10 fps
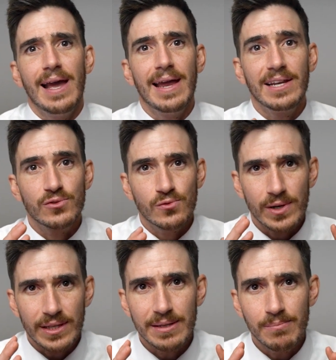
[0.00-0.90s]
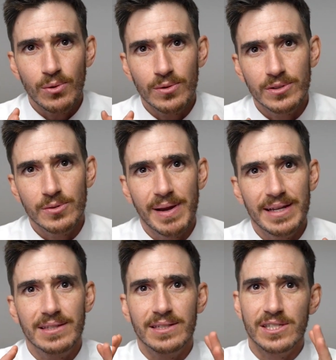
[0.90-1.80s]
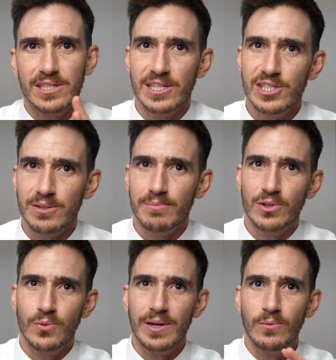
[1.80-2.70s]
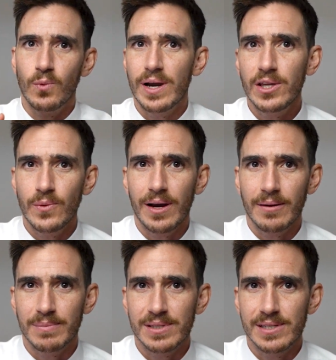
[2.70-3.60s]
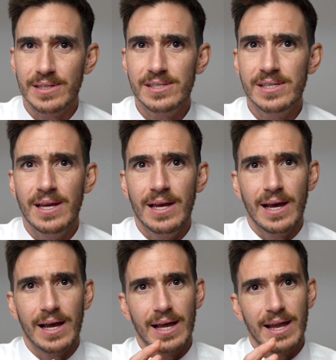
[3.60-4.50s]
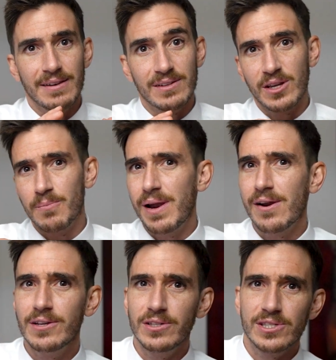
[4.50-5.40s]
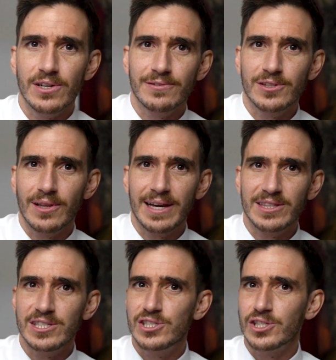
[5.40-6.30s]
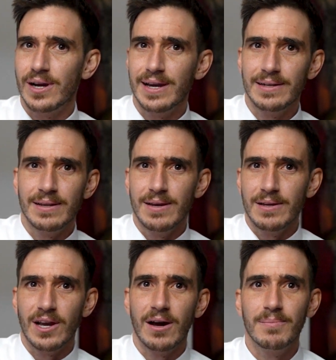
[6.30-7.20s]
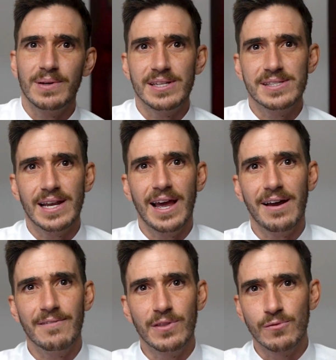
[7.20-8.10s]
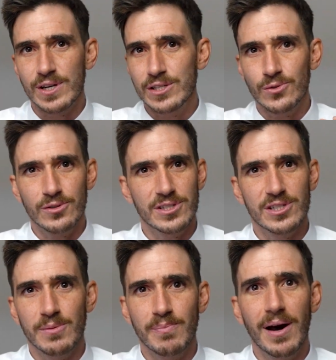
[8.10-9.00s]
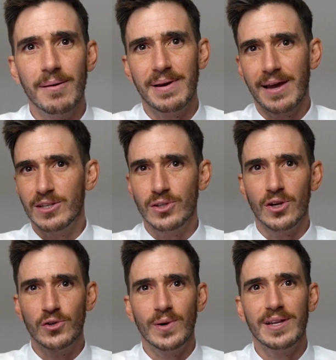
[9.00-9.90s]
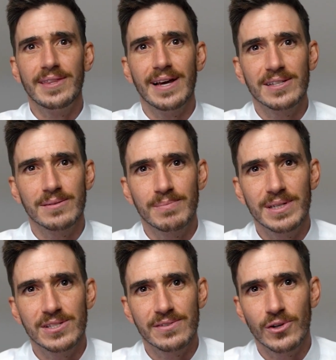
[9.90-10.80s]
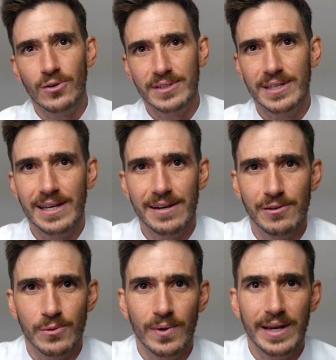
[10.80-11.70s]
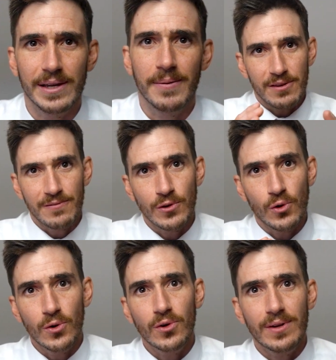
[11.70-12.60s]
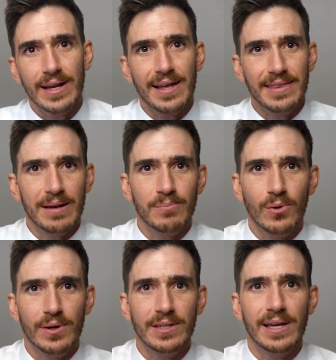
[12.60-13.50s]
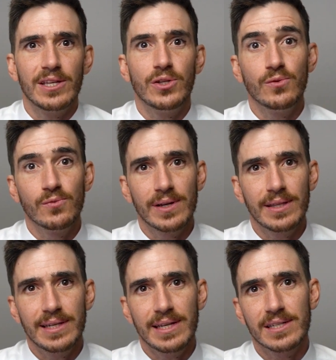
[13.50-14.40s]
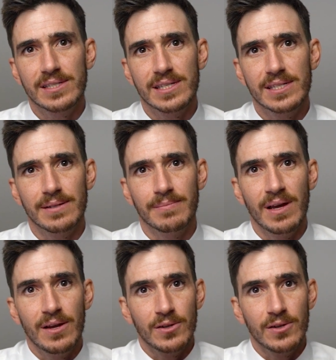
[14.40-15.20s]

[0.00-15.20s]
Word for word: And it's really important to make the distinction between where you are in business and comparing yourself to like these giant companies that have the resources to pump out, 20,000 pieces of content every week. If you're not at that point yet, you really need a system